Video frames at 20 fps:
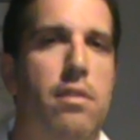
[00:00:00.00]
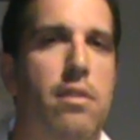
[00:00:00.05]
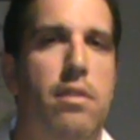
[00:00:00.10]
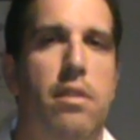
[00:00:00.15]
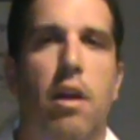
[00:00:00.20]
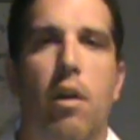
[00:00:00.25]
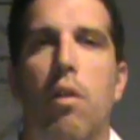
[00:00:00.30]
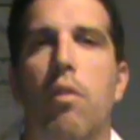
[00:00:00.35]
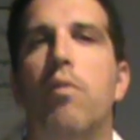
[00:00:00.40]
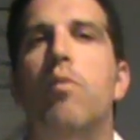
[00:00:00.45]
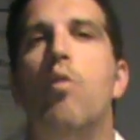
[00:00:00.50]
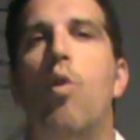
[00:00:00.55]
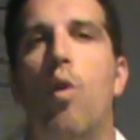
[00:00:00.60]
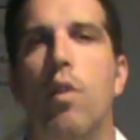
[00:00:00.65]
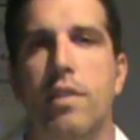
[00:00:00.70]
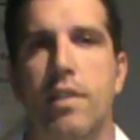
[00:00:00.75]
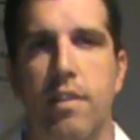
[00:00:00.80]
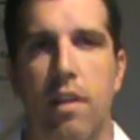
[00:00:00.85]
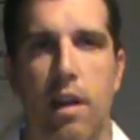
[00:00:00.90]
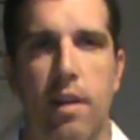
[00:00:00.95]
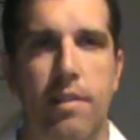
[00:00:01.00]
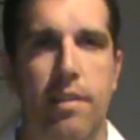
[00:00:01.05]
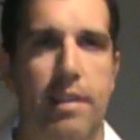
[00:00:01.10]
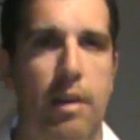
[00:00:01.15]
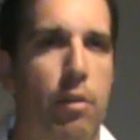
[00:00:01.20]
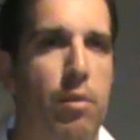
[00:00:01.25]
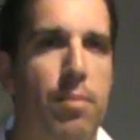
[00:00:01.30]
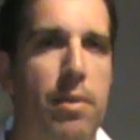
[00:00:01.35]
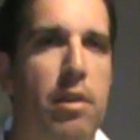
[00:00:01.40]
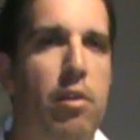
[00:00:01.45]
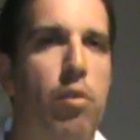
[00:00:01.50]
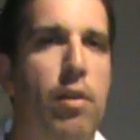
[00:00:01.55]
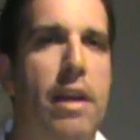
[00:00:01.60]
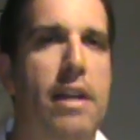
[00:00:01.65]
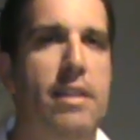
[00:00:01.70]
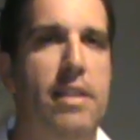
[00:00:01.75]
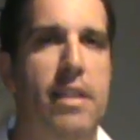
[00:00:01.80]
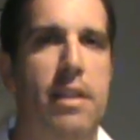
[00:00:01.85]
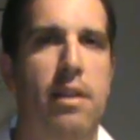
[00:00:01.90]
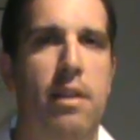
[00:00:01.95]
No, of course not. That would be
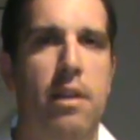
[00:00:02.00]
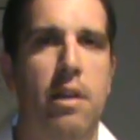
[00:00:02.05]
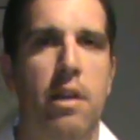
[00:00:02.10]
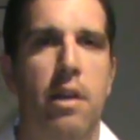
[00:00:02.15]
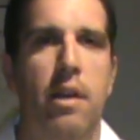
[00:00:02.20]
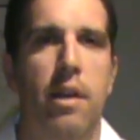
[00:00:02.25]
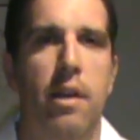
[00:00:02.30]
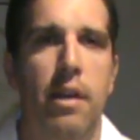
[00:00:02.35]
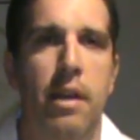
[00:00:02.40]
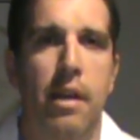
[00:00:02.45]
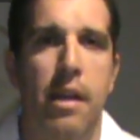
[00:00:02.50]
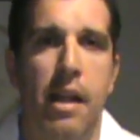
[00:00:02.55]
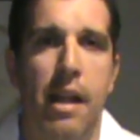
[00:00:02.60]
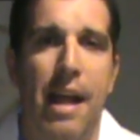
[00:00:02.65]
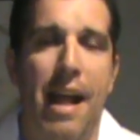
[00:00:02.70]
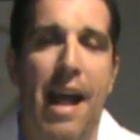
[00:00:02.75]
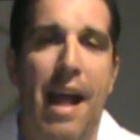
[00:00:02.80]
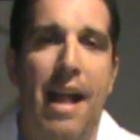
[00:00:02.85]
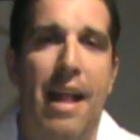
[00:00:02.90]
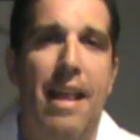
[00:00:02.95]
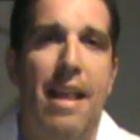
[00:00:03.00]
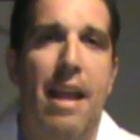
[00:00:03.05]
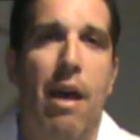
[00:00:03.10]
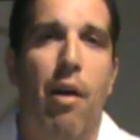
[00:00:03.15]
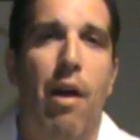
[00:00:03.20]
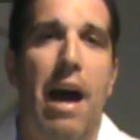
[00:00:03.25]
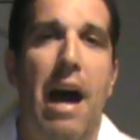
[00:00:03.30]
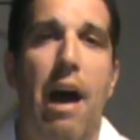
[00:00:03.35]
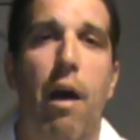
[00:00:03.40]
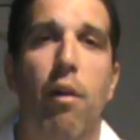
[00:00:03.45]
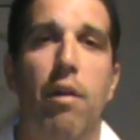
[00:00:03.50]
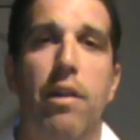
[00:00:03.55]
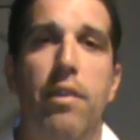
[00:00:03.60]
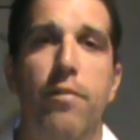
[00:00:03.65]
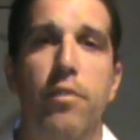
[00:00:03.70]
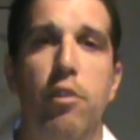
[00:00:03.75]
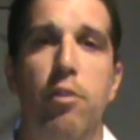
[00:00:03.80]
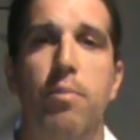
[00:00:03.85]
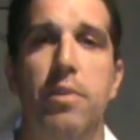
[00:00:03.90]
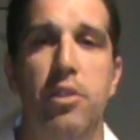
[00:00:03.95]
crazy. Now, how
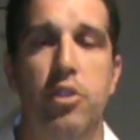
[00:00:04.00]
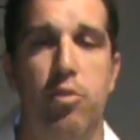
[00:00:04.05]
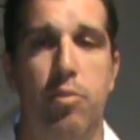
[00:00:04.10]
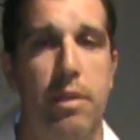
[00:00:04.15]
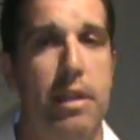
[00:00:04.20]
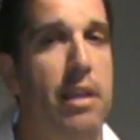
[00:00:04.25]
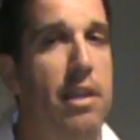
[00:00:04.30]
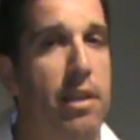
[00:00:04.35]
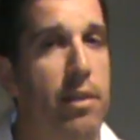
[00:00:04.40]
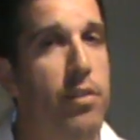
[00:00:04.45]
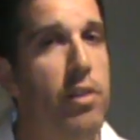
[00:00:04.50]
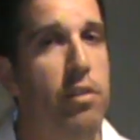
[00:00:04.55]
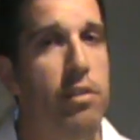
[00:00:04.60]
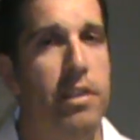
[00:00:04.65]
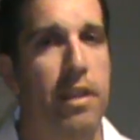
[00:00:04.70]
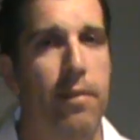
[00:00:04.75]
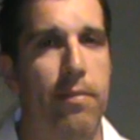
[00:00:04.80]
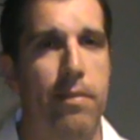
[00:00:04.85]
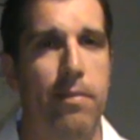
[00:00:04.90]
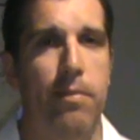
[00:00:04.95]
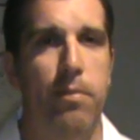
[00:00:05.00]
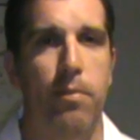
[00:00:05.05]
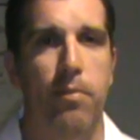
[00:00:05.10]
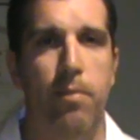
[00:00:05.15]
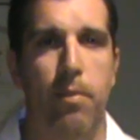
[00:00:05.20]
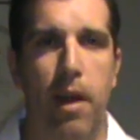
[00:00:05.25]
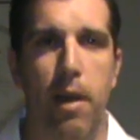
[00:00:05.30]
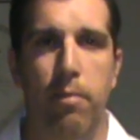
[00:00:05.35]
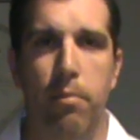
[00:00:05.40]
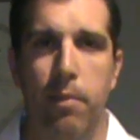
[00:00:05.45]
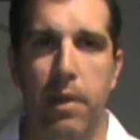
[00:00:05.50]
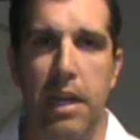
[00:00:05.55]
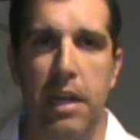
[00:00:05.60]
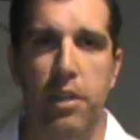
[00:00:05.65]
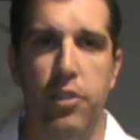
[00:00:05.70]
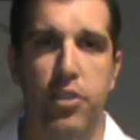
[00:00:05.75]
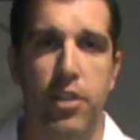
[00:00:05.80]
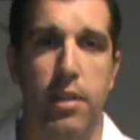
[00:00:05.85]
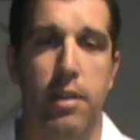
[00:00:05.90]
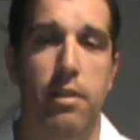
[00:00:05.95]
have you been treated if you're suffering from
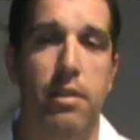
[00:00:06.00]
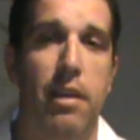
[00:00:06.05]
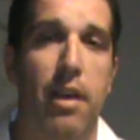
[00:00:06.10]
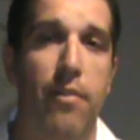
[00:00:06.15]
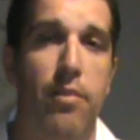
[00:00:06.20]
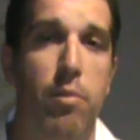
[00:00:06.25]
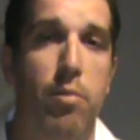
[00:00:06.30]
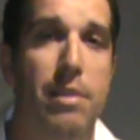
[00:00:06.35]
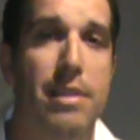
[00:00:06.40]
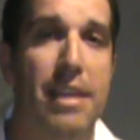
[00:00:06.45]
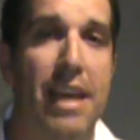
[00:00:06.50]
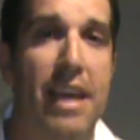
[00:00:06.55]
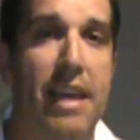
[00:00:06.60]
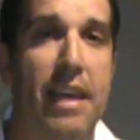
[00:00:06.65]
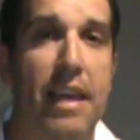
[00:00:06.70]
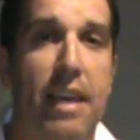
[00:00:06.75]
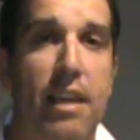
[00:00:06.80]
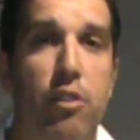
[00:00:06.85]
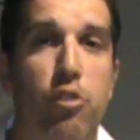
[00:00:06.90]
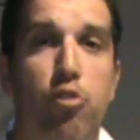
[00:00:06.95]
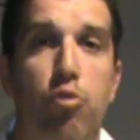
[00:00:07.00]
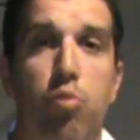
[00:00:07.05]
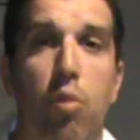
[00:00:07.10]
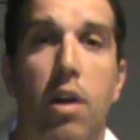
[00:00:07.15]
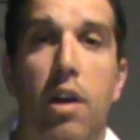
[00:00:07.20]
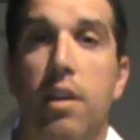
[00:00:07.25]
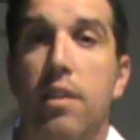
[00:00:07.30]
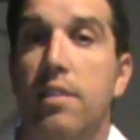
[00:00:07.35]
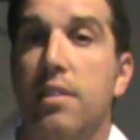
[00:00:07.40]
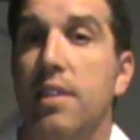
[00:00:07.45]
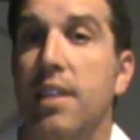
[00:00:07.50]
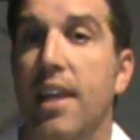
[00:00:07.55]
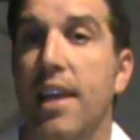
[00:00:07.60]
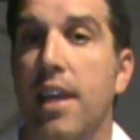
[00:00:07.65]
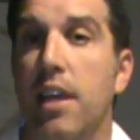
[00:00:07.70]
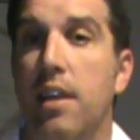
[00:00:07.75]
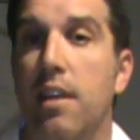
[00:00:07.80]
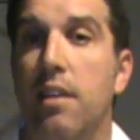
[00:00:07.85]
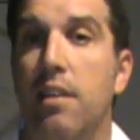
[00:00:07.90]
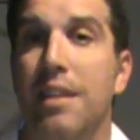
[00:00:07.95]
fibromyalgia? Have you been taking drugs
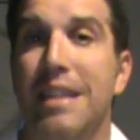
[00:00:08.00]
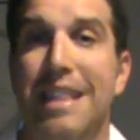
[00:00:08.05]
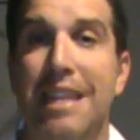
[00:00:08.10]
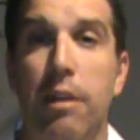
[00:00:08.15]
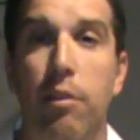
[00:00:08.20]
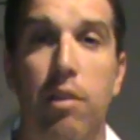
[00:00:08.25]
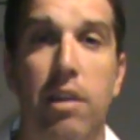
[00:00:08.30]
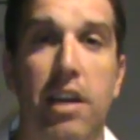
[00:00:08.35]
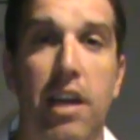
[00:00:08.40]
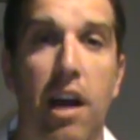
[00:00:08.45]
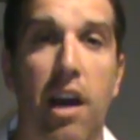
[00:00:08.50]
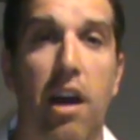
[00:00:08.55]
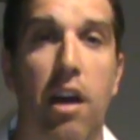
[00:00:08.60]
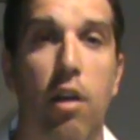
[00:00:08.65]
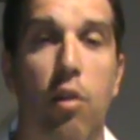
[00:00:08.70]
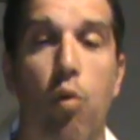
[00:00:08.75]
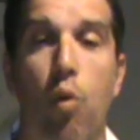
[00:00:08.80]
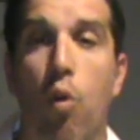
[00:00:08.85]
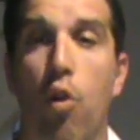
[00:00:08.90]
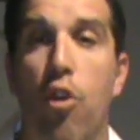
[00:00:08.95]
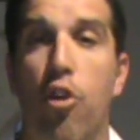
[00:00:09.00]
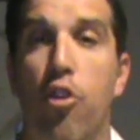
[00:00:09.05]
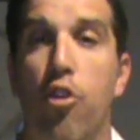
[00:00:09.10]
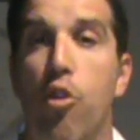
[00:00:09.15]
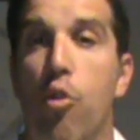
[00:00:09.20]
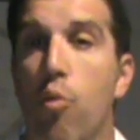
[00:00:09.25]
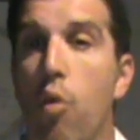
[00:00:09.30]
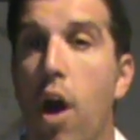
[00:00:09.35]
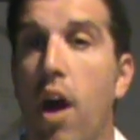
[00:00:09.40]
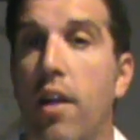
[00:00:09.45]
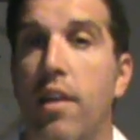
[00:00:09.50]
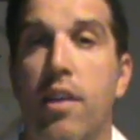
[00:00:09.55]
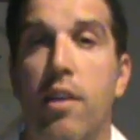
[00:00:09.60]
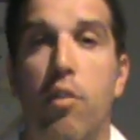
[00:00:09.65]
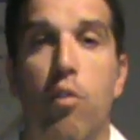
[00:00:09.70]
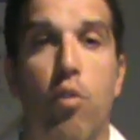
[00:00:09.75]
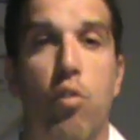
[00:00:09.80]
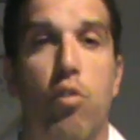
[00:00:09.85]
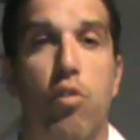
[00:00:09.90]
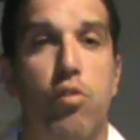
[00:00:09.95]
like Lyrica or
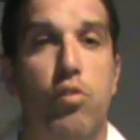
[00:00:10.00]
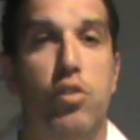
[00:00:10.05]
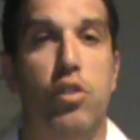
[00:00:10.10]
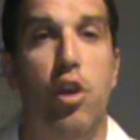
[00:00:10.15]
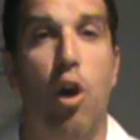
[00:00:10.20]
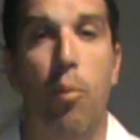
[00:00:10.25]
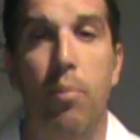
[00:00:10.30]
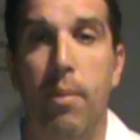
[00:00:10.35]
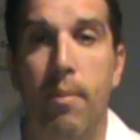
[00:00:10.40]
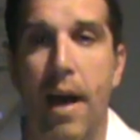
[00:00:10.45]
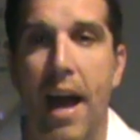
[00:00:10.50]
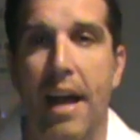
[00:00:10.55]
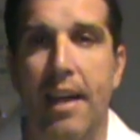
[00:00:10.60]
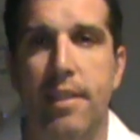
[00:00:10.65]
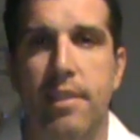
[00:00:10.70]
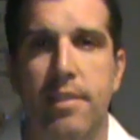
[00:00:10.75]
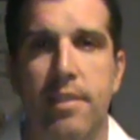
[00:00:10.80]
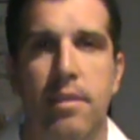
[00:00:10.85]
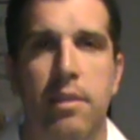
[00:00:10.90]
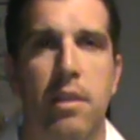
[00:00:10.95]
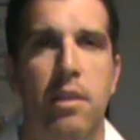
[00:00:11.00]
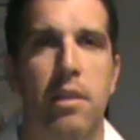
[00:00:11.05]
Neurontin or Topamax?